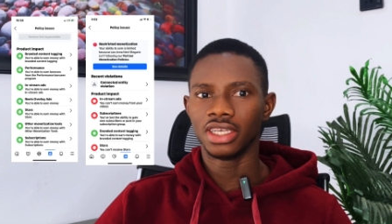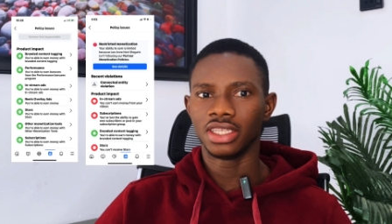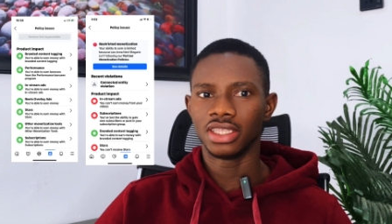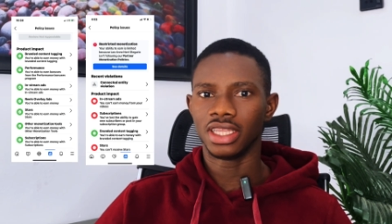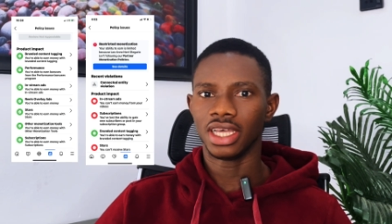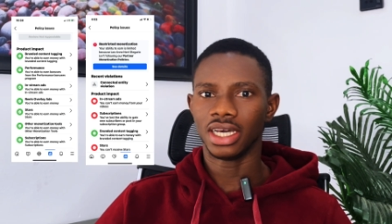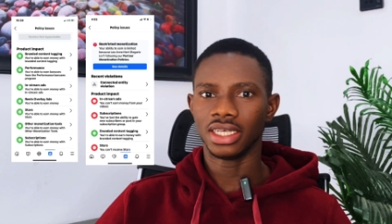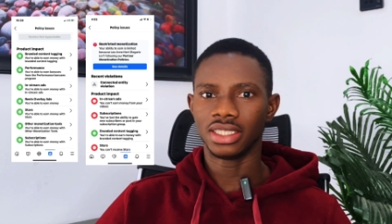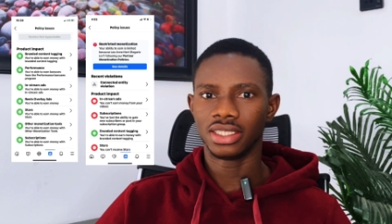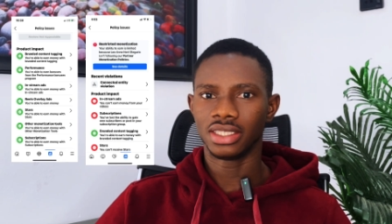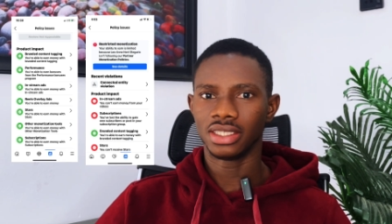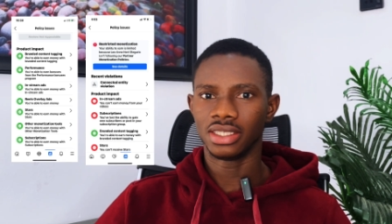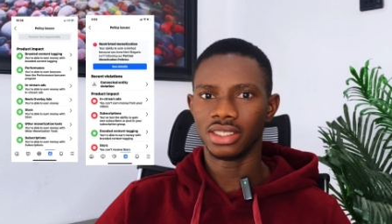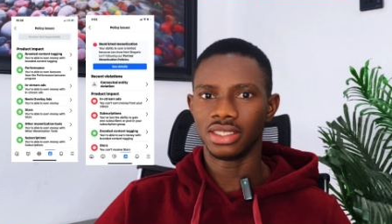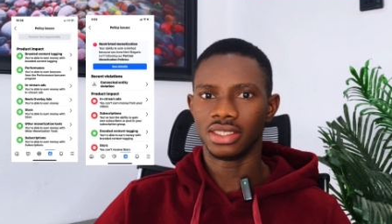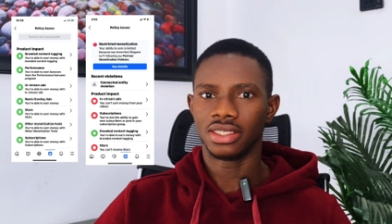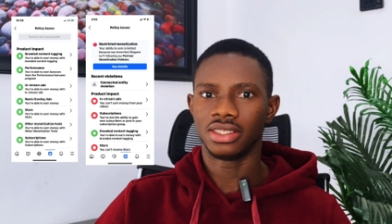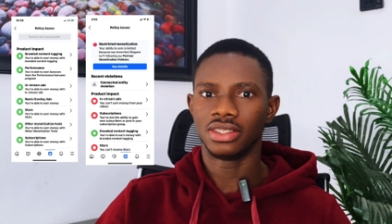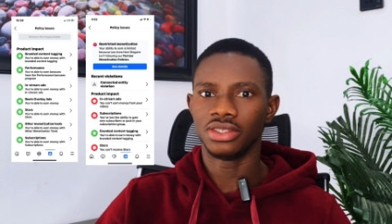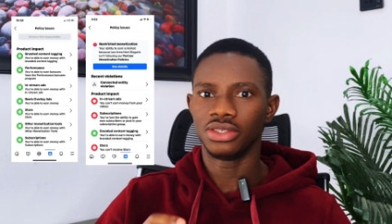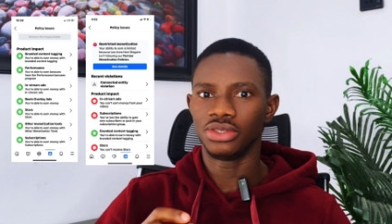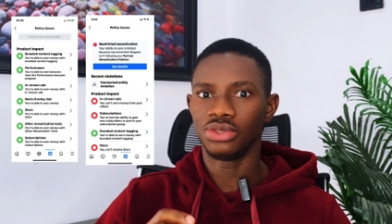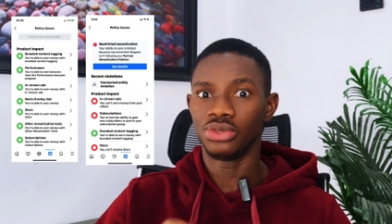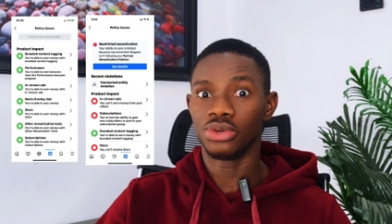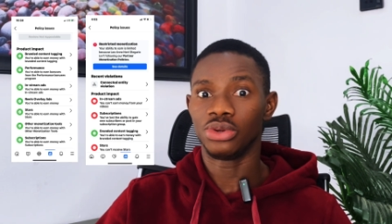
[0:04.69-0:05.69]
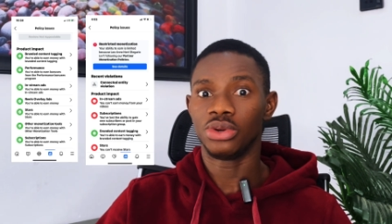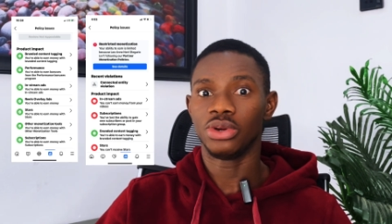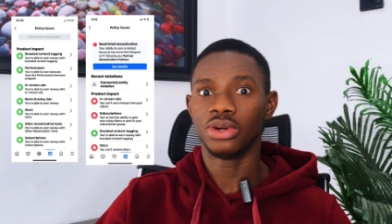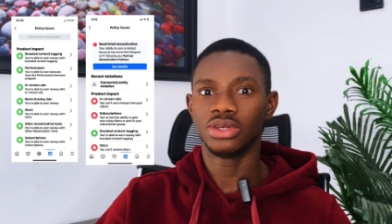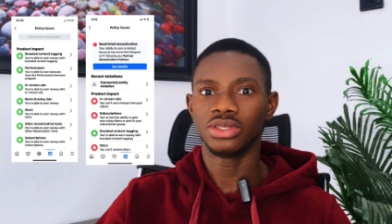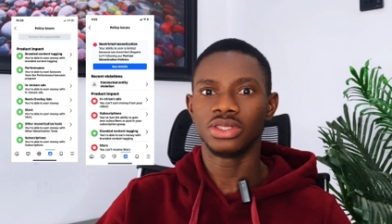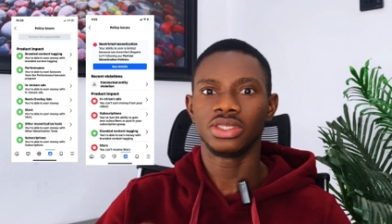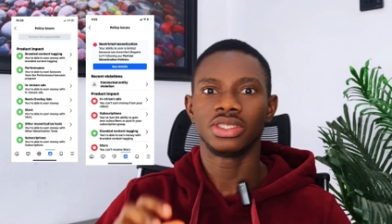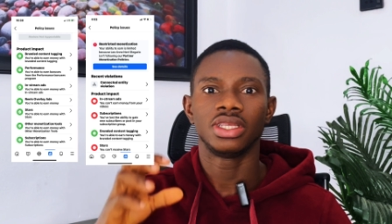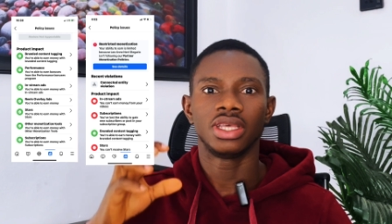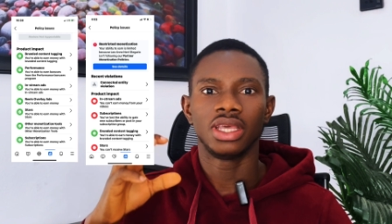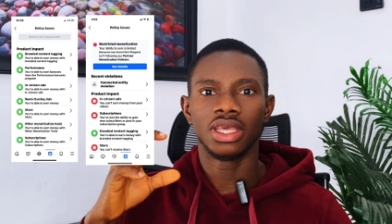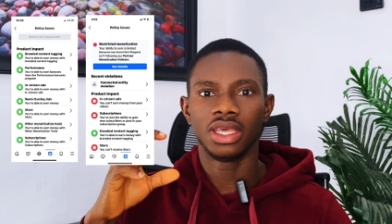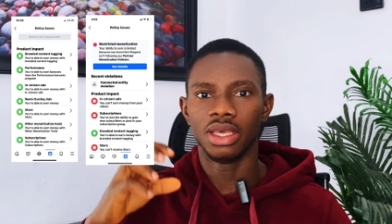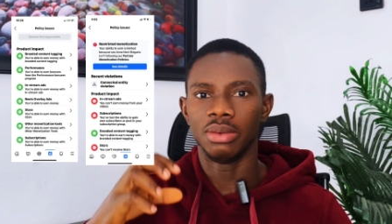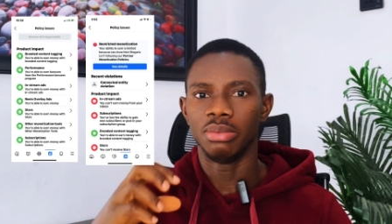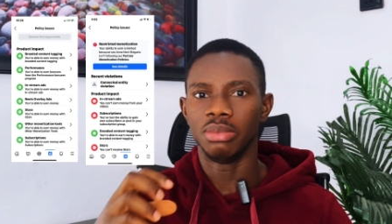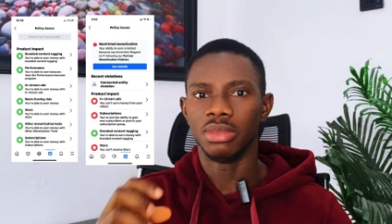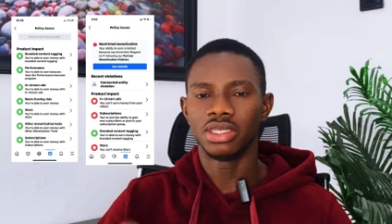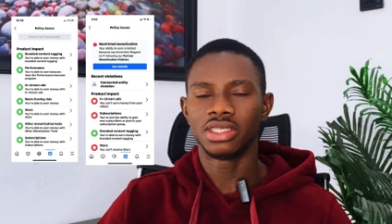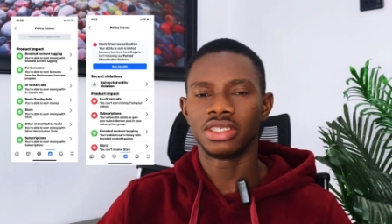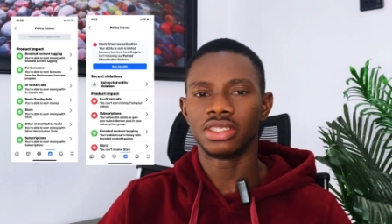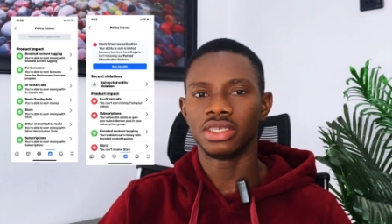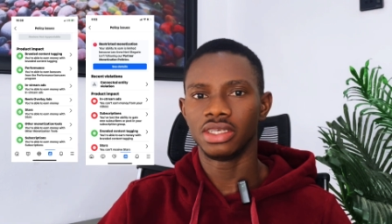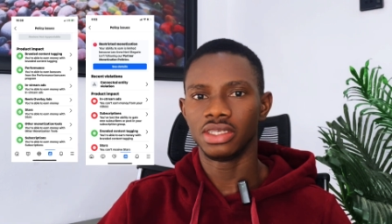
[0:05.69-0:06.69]
that is, you got a
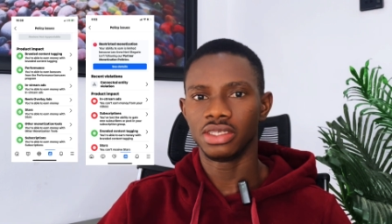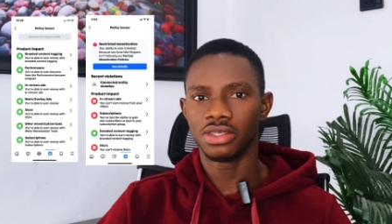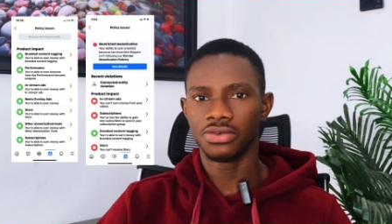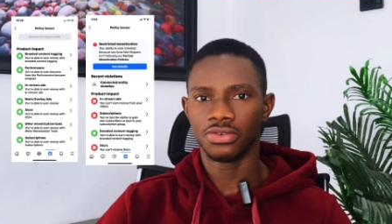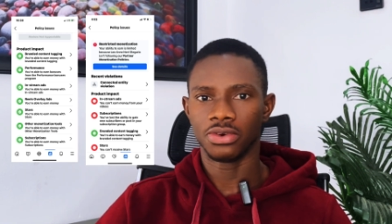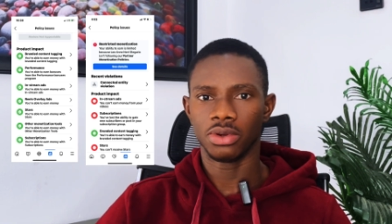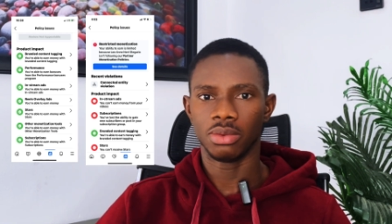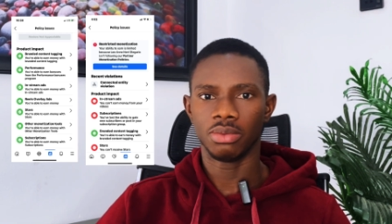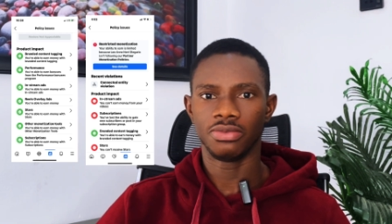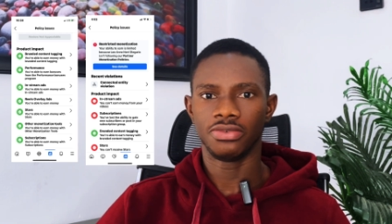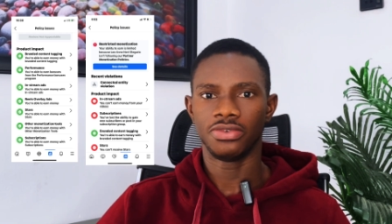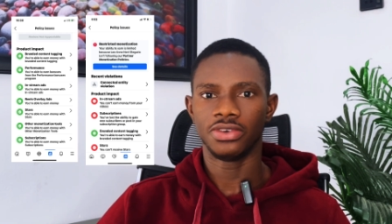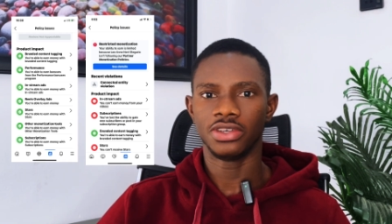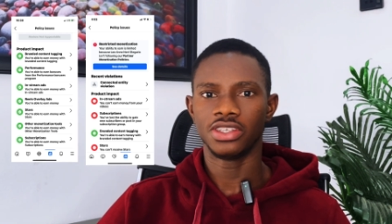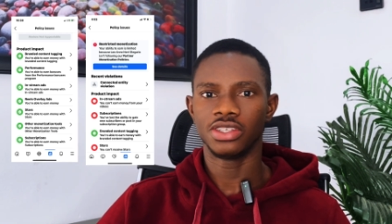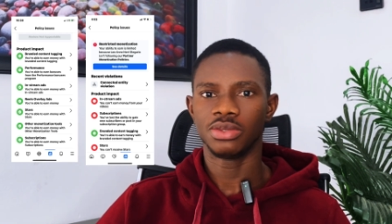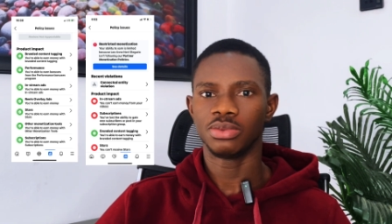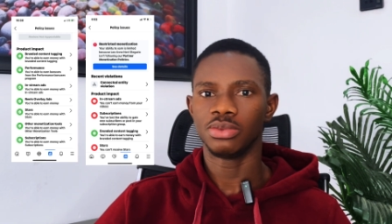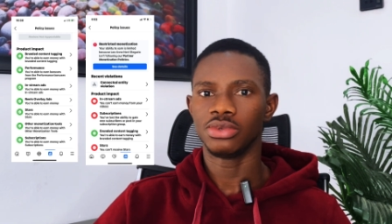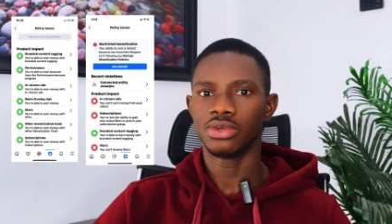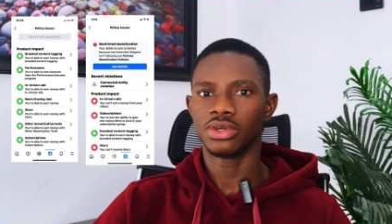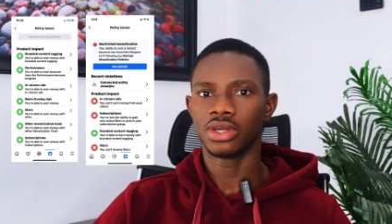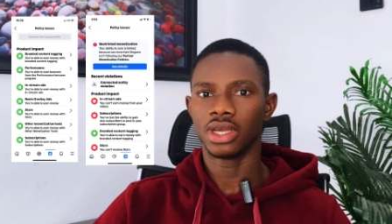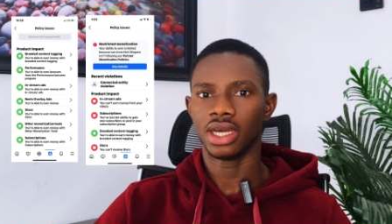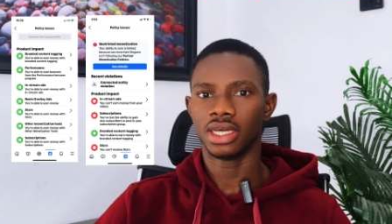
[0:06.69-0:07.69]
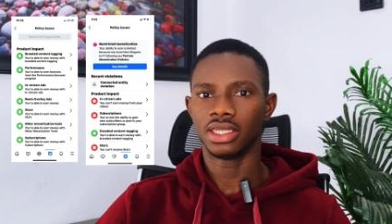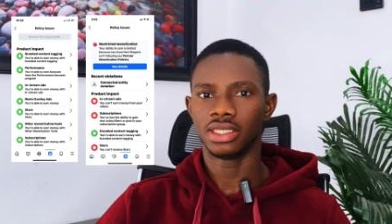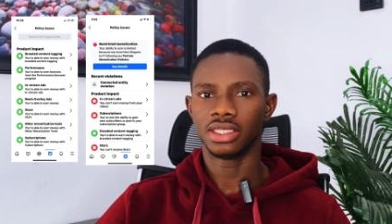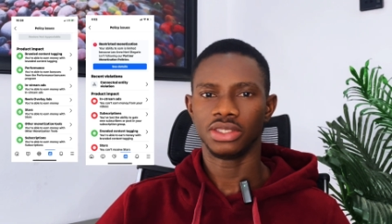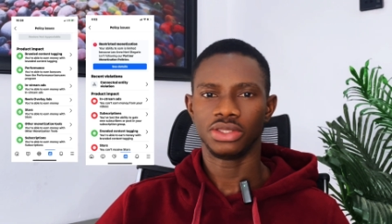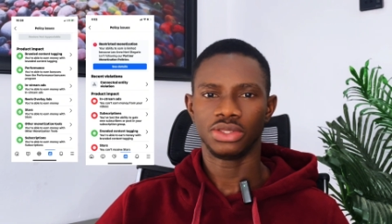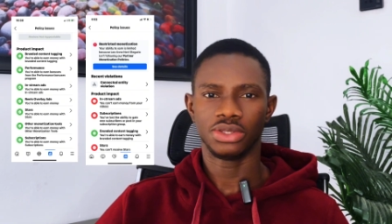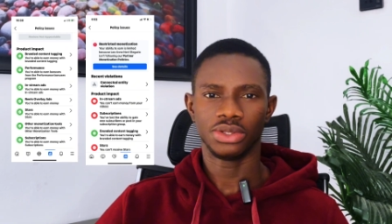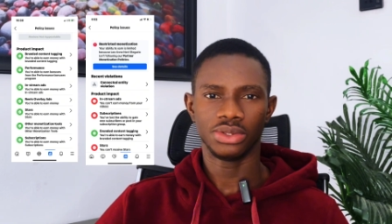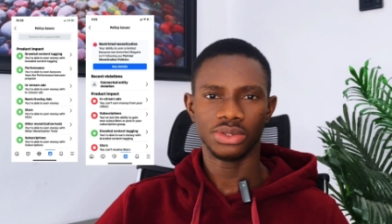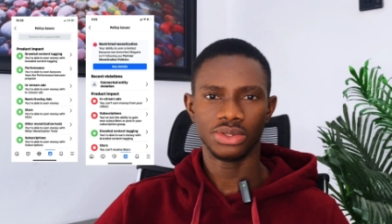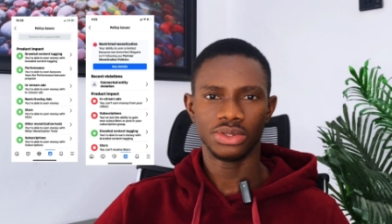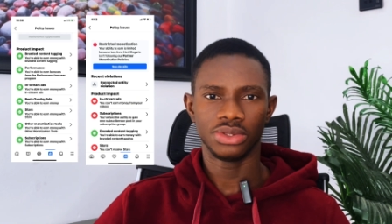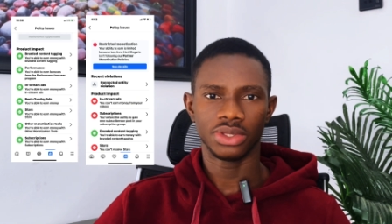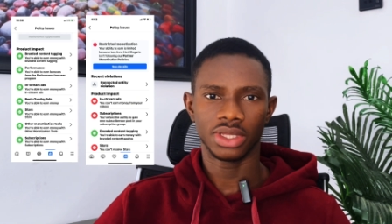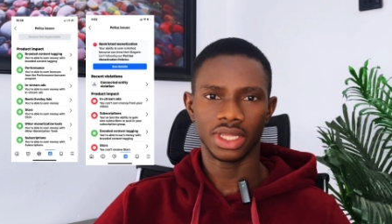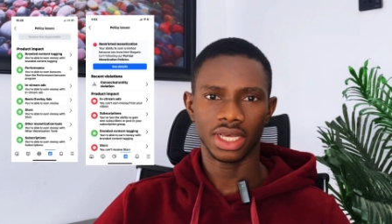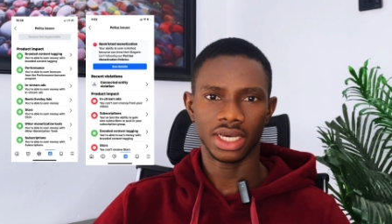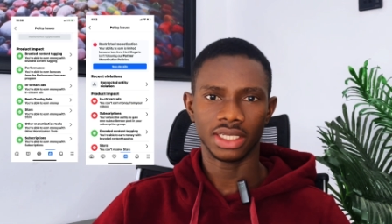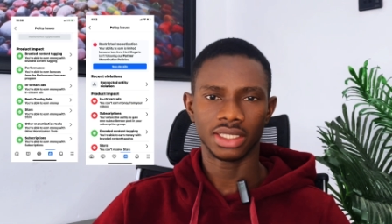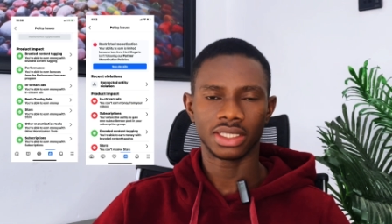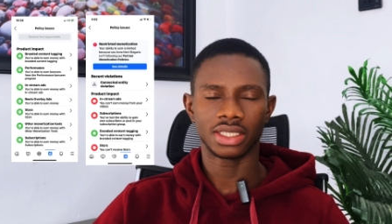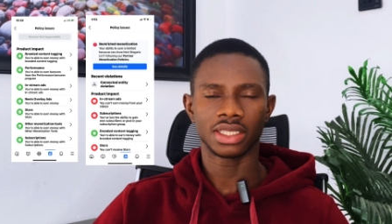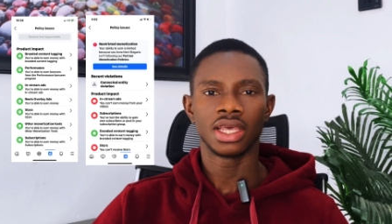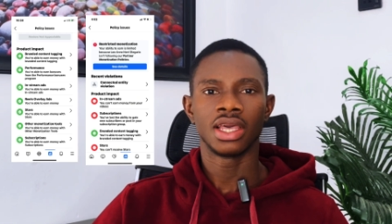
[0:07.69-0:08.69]
message from Facebook and they told you
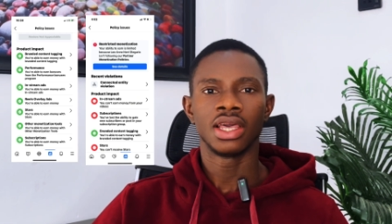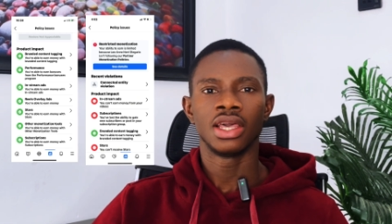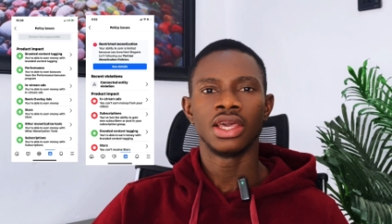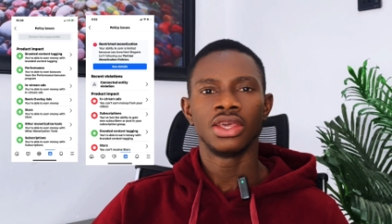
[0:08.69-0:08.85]
that